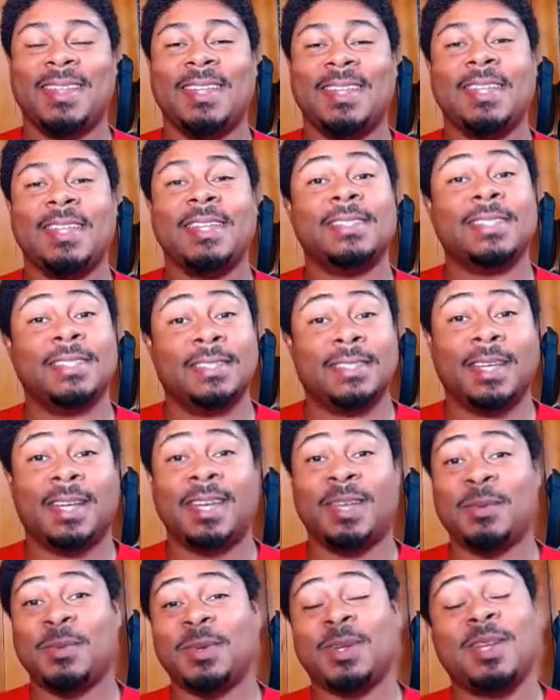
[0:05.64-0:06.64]
Today we're
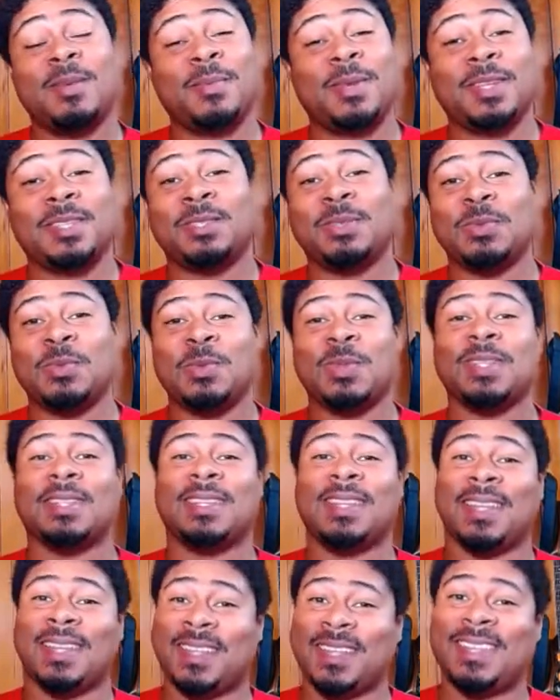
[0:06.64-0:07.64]
coming at you with a
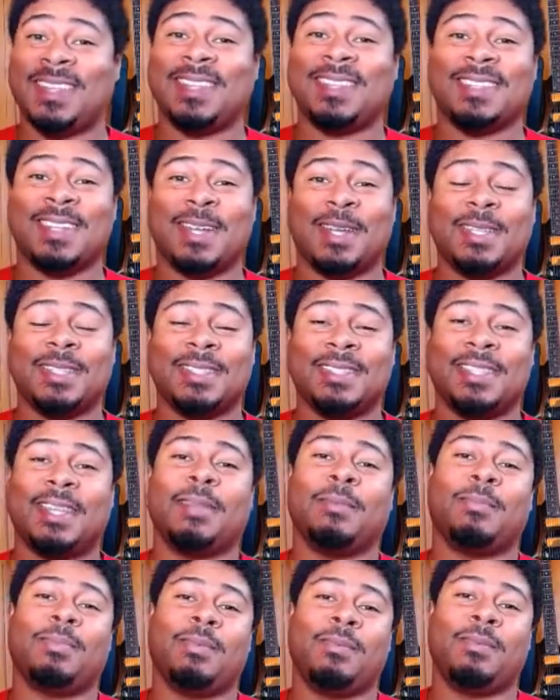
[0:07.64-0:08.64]
Igknight deck
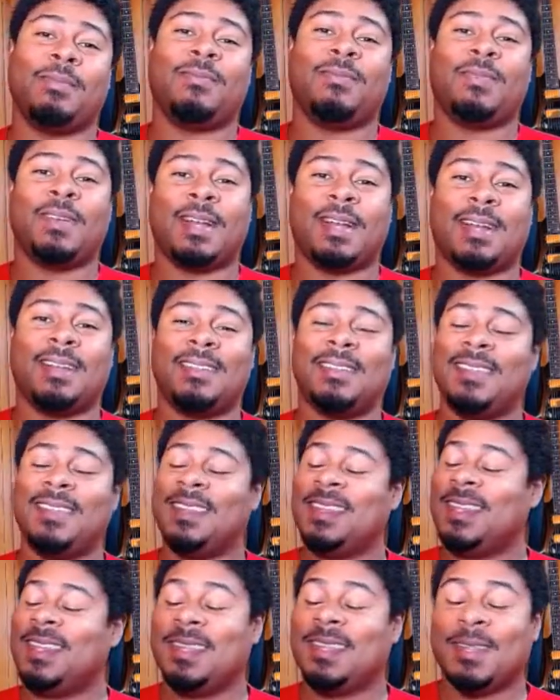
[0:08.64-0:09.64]
profile.
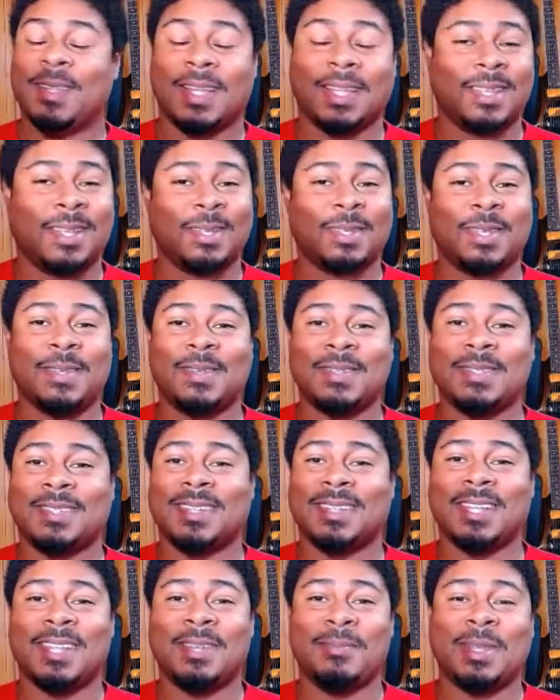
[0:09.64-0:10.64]
I thought they was gonna
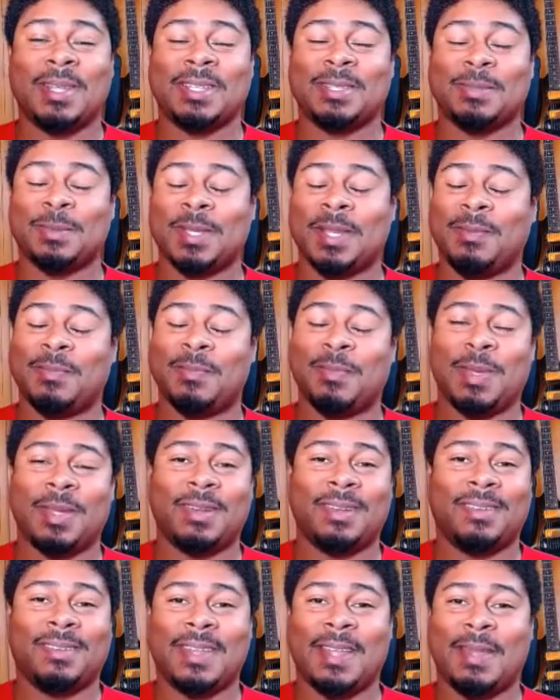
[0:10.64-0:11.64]
come at us with something better
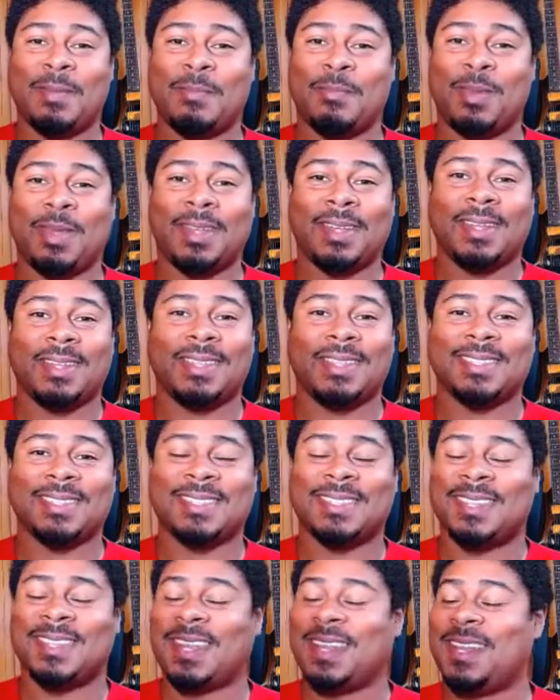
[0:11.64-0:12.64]
on that ban list.
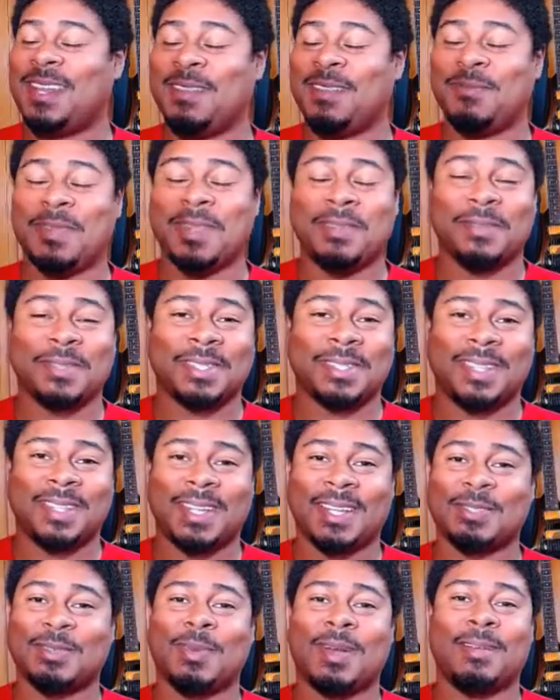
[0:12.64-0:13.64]
They didn't even give us
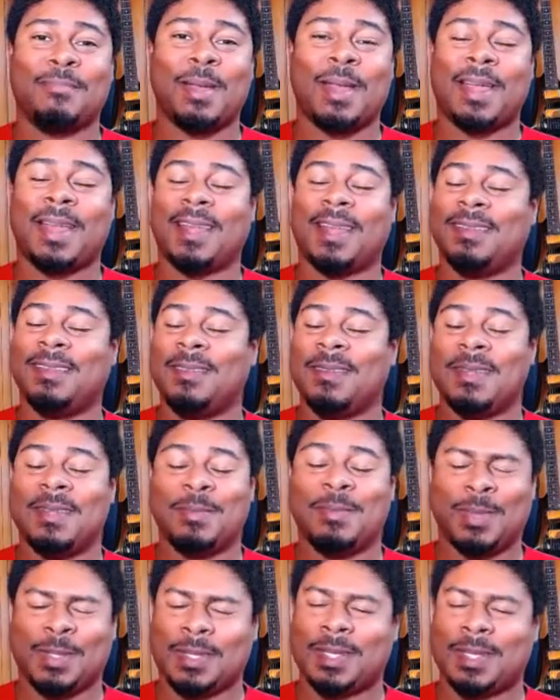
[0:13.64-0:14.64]
Electromite back.
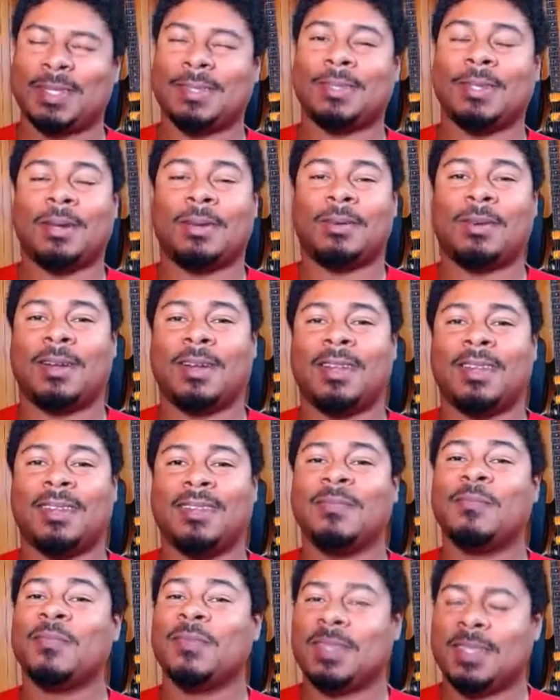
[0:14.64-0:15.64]
That's alright.
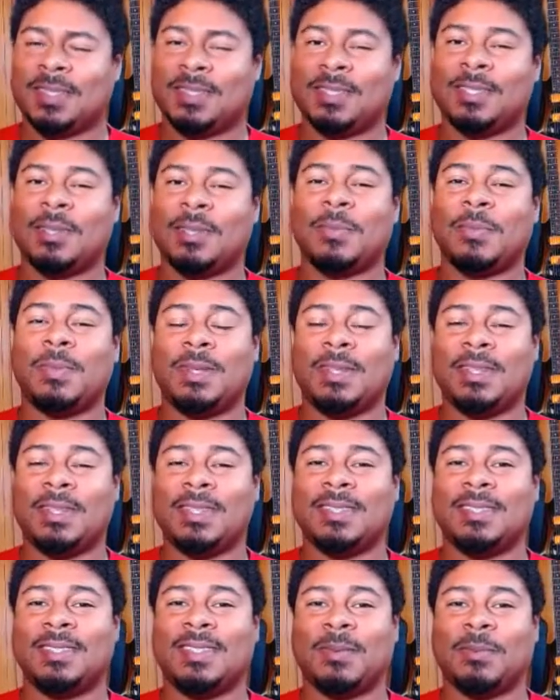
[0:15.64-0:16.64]
Let's jump into this
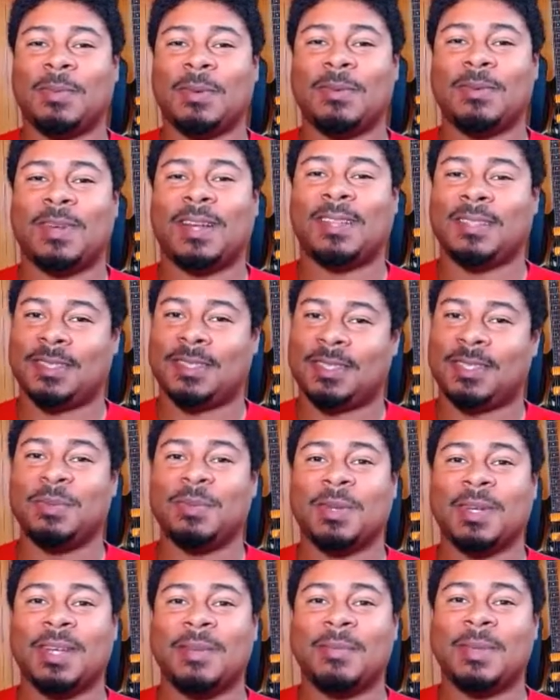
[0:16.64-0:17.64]
deck profile and see what
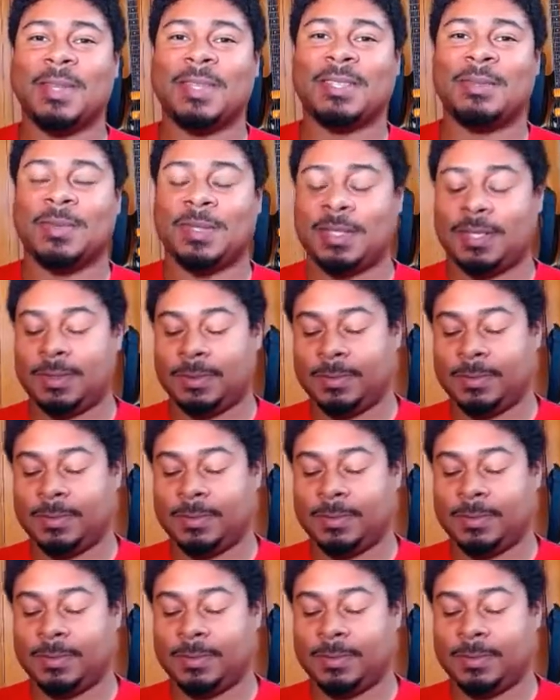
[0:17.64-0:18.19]
we're coming at you with.